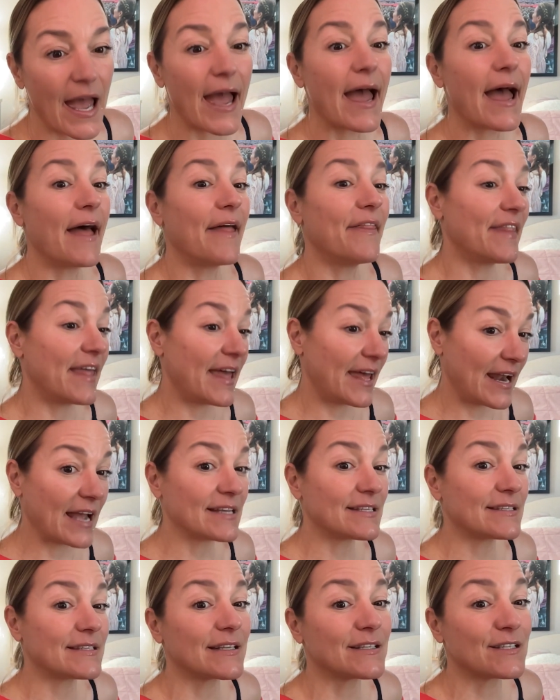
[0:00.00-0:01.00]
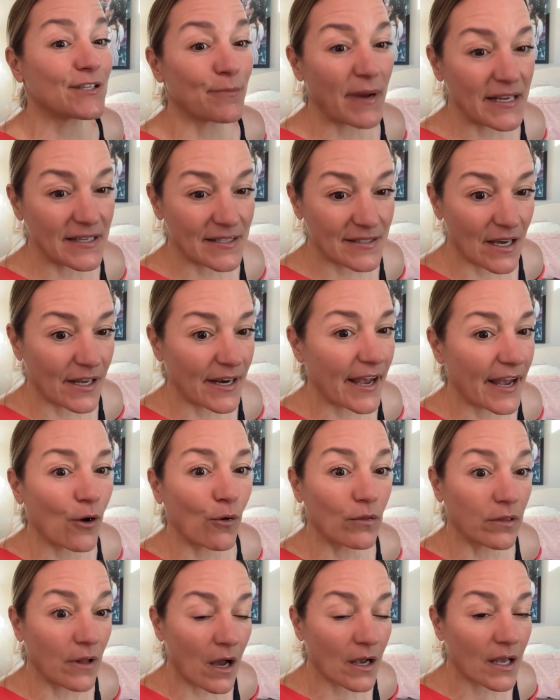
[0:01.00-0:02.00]
And then I said to my son, I
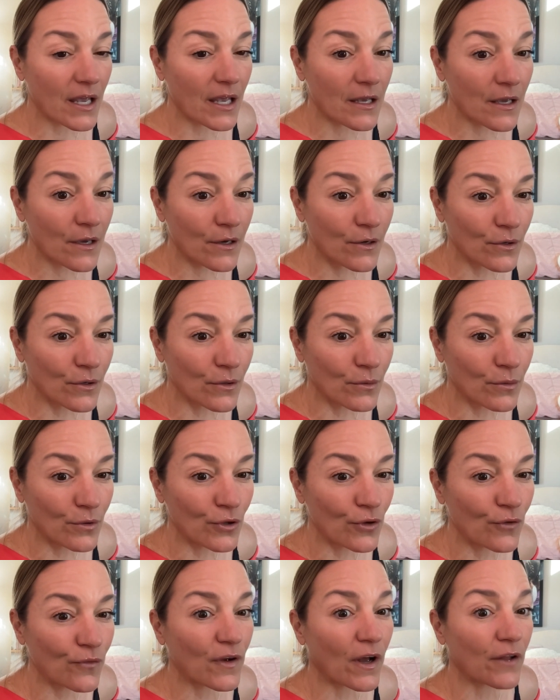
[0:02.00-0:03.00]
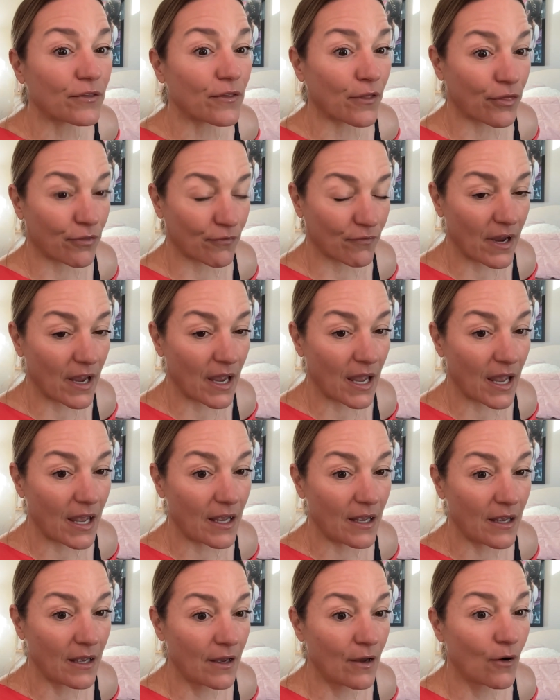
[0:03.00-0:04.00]
go, lucky you, you've got the
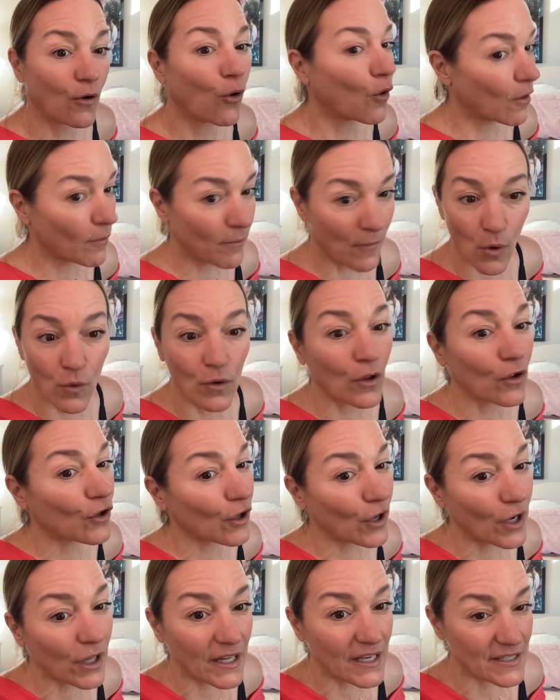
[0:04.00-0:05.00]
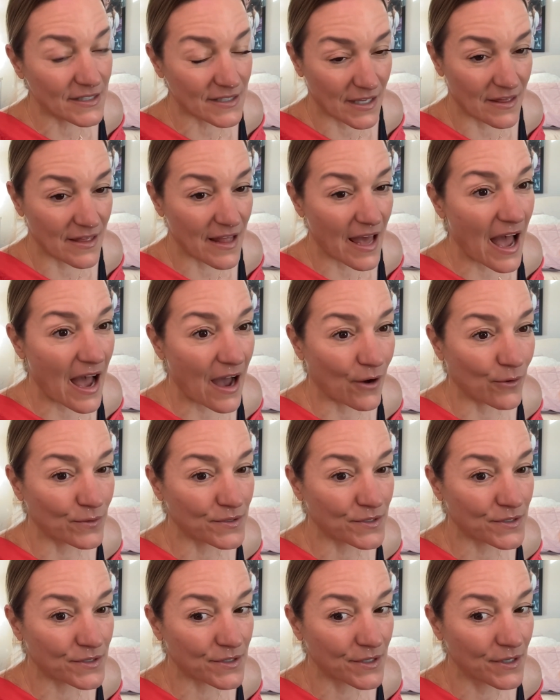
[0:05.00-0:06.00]
3 hormonal girlies in the
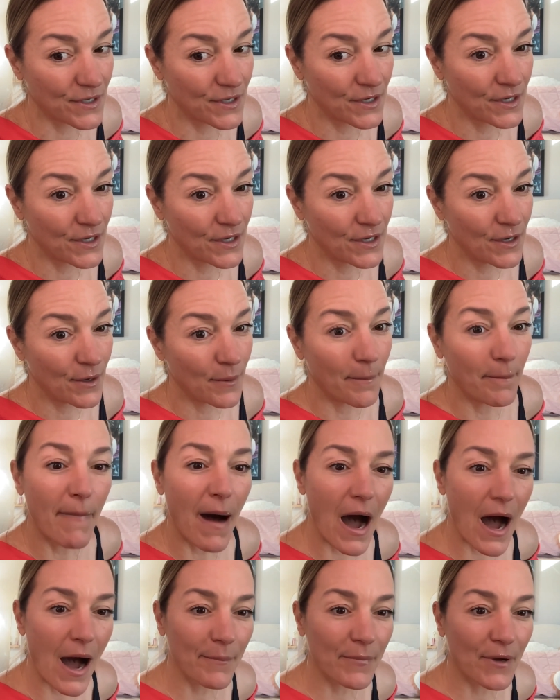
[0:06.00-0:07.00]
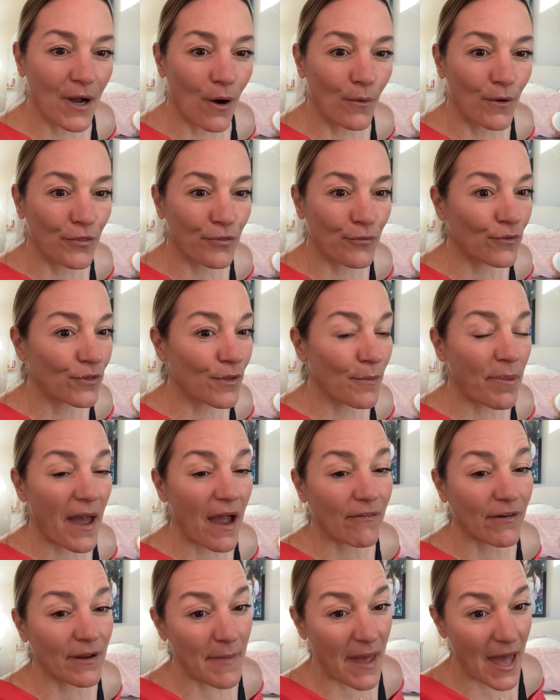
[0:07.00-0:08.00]
house. Mom going through the
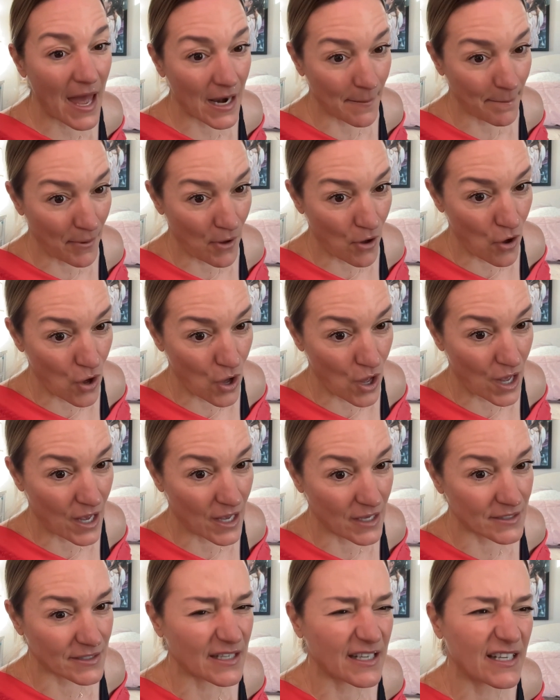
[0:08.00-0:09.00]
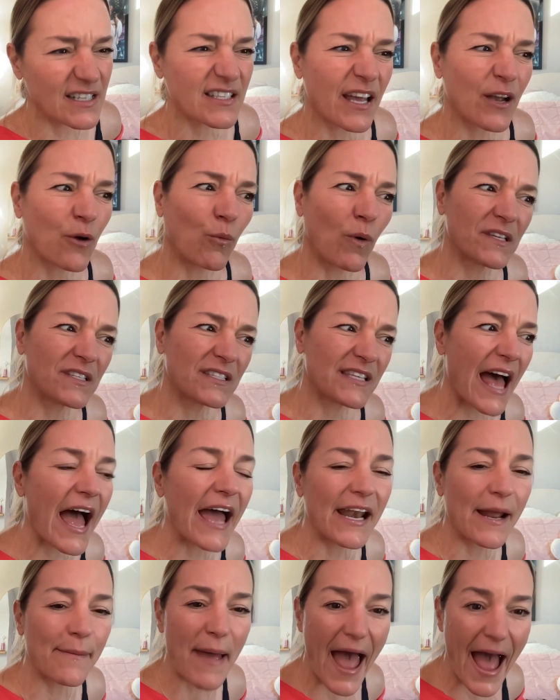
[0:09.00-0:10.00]
perimenopause. And he's like, what's
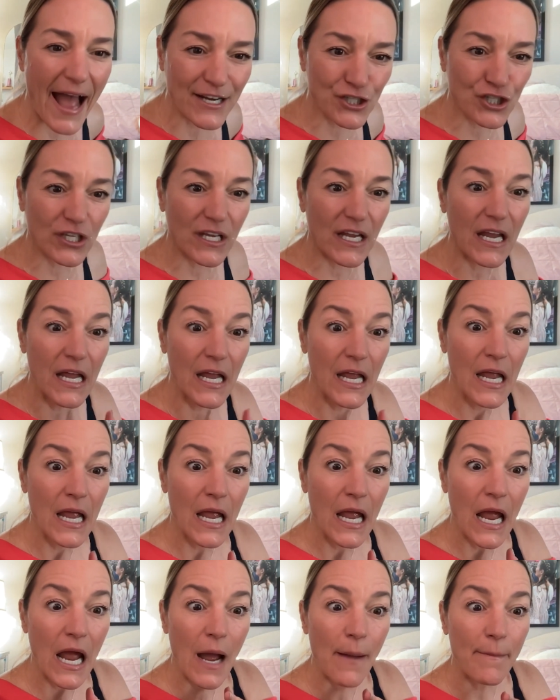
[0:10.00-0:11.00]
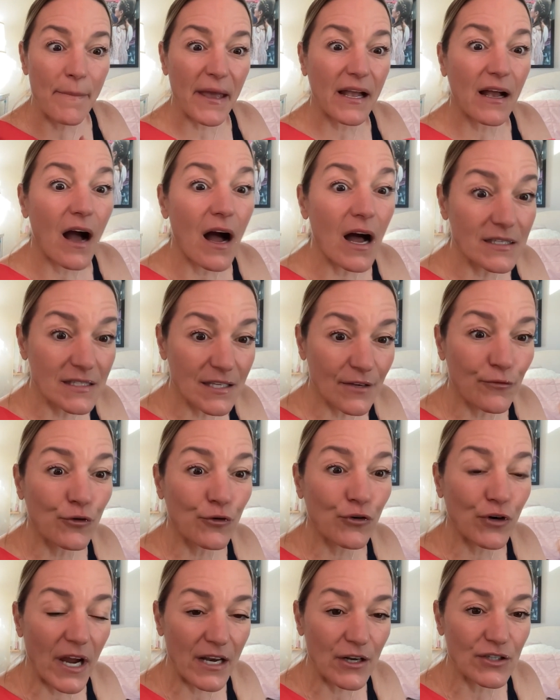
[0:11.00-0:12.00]
that? And I'm actually, because of
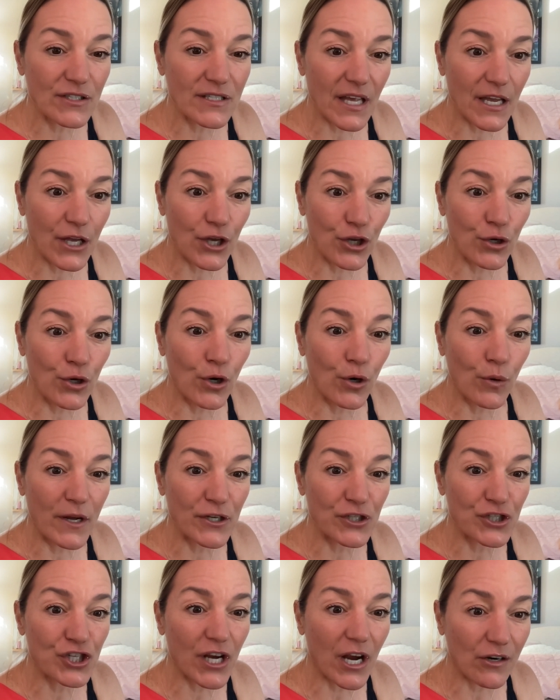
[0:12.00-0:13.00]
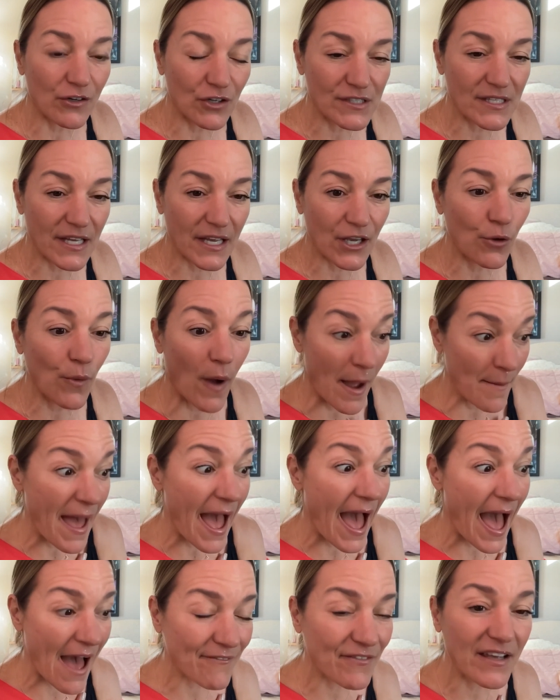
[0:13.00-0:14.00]
creators like you and sharers like you, I'm
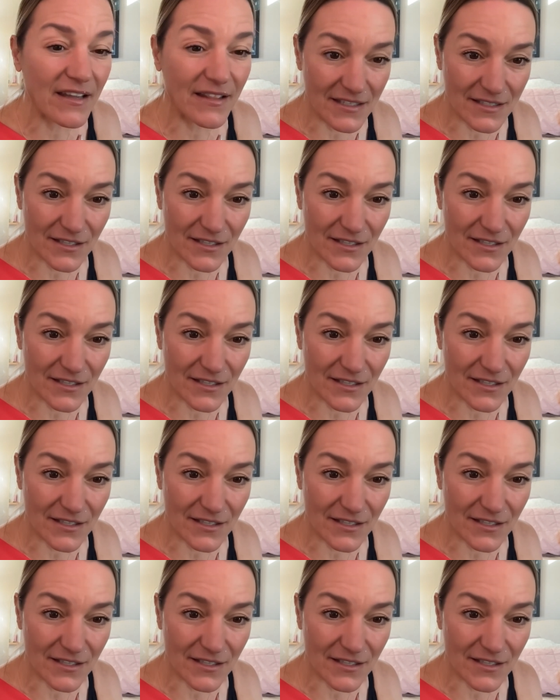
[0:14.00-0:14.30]
having these